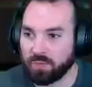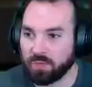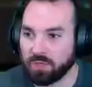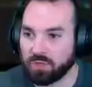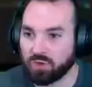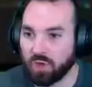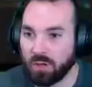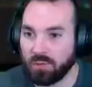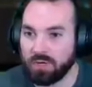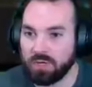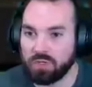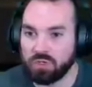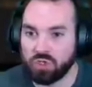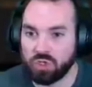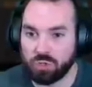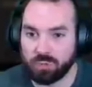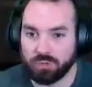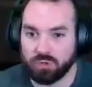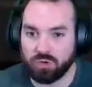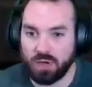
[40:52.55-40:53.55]
so I'm going to use
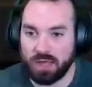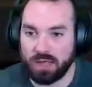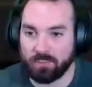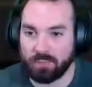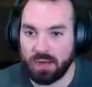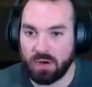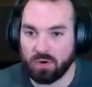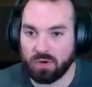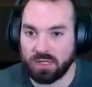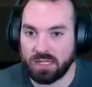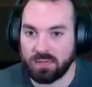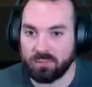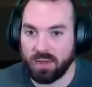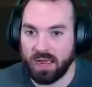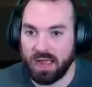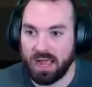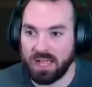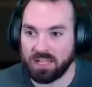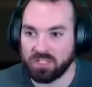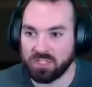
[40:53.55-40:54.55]
super dragon power to get
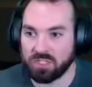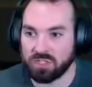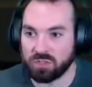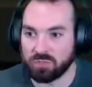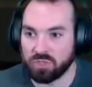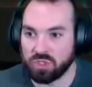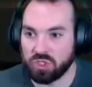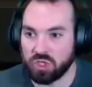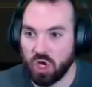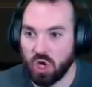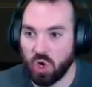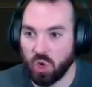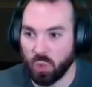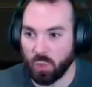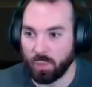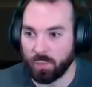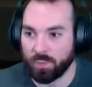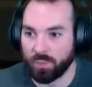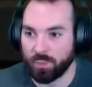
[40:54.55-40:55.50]
my ass to some stone.